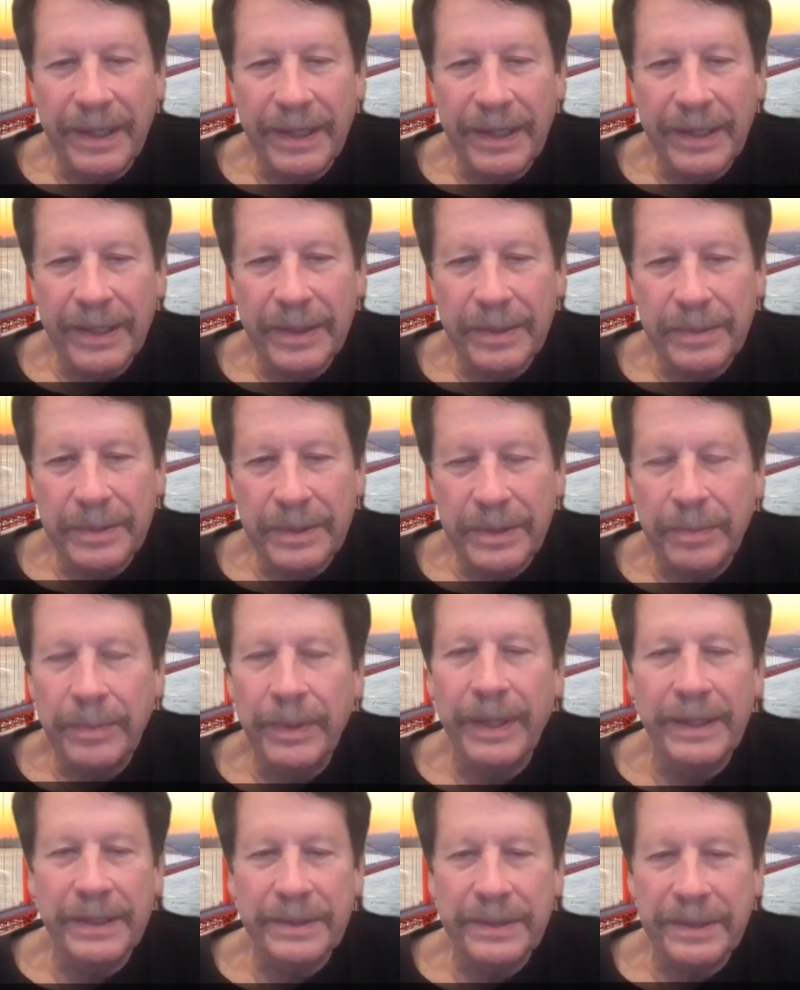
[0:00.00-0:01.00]
um,
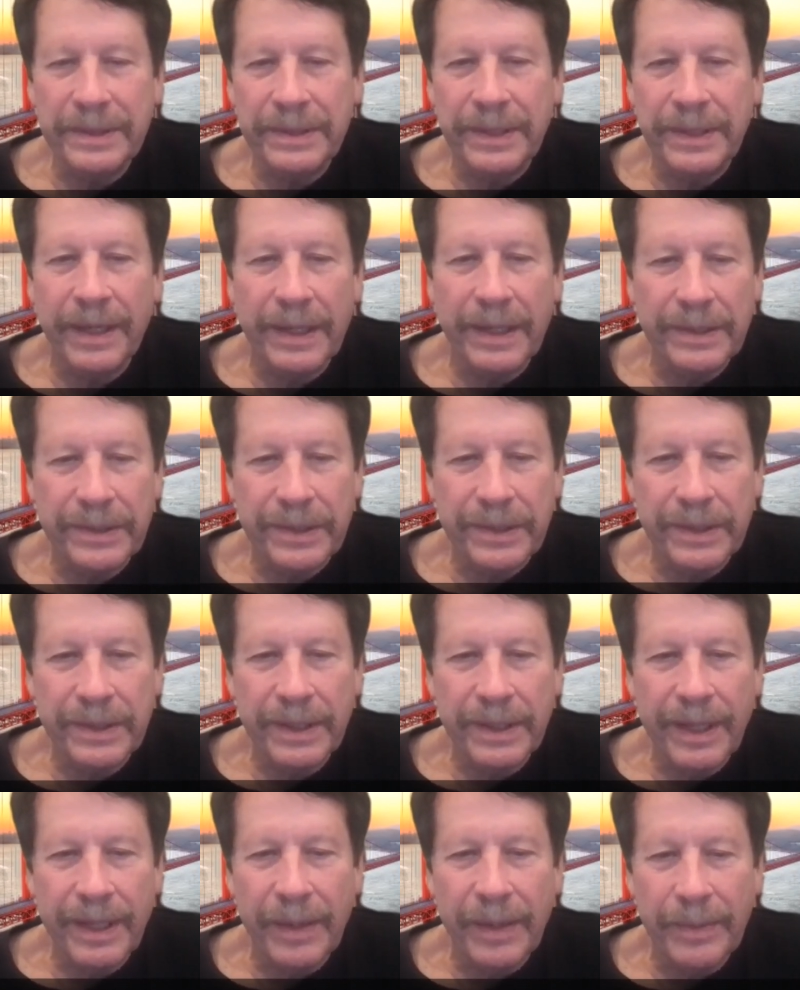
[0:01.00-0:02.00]
tremendous discussion,
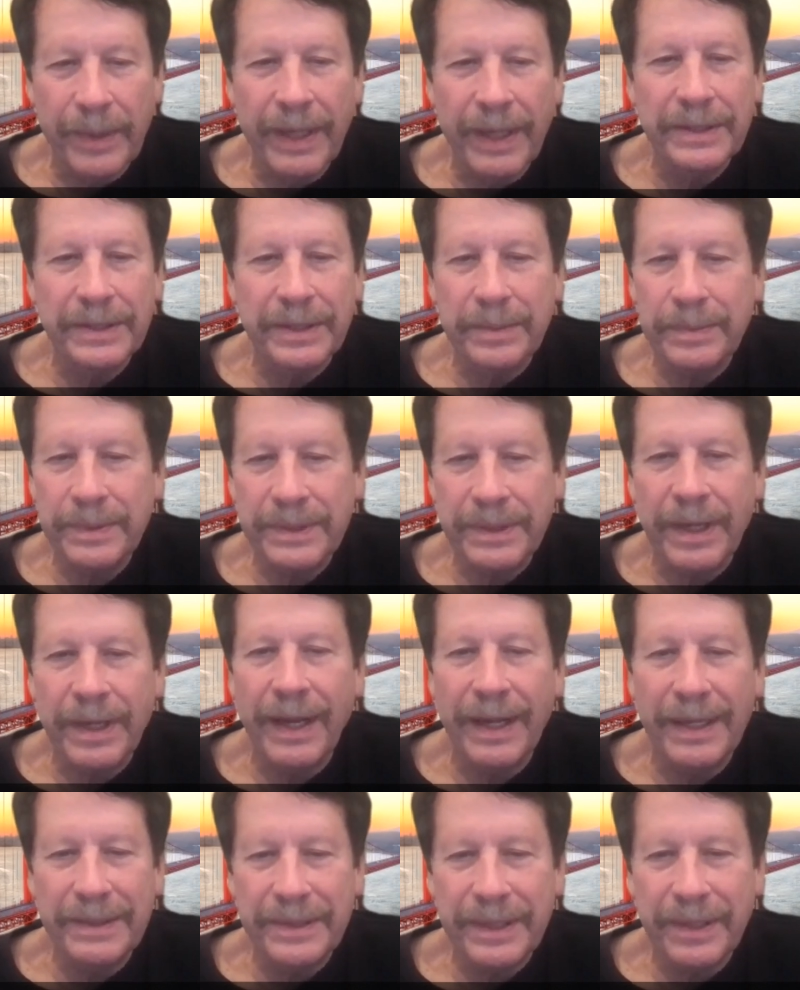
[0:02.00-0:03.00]
and then I made some
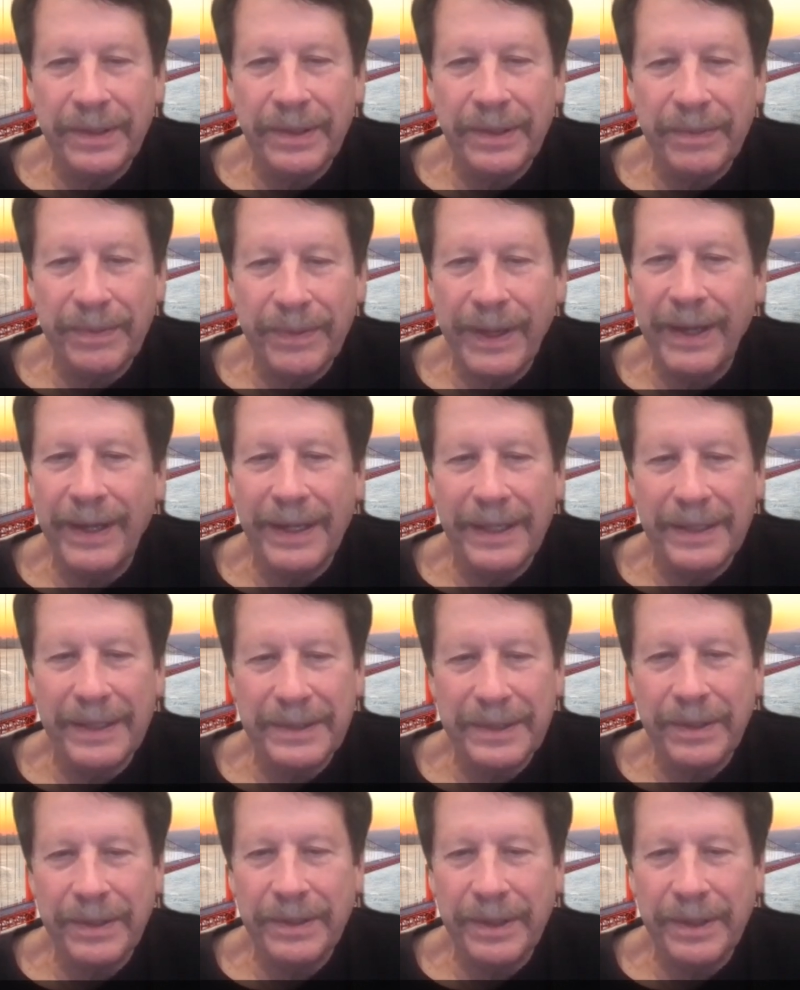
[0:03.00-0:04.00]
slides on the fly.
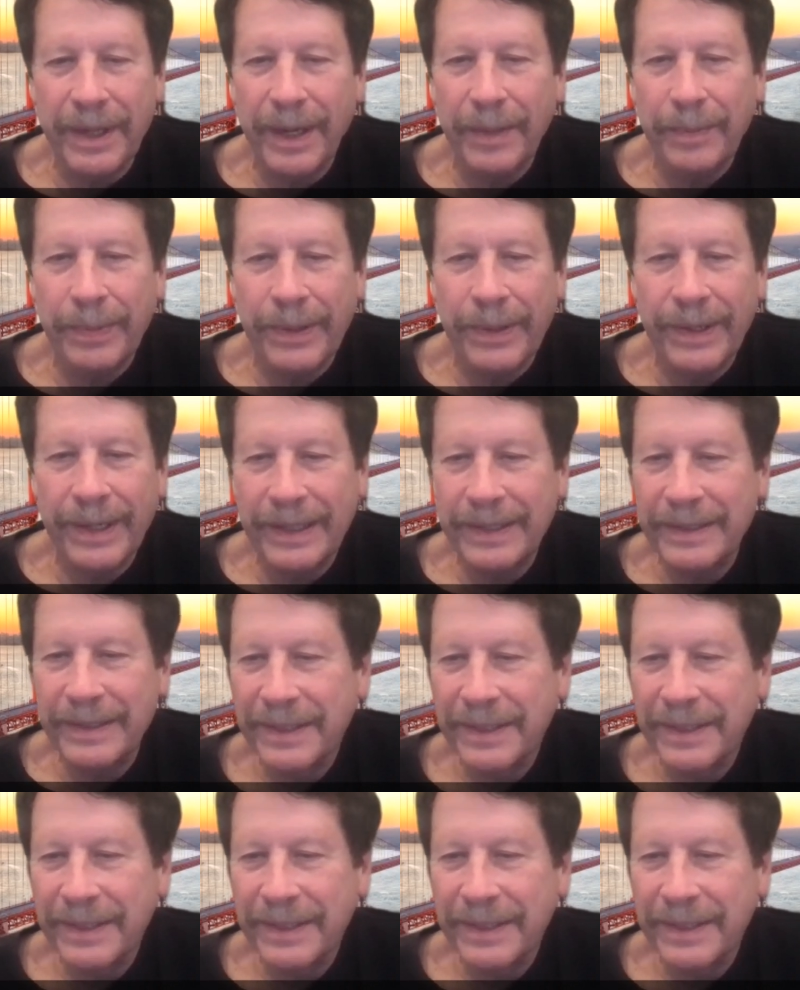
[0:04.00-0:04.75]
So they're not pretty,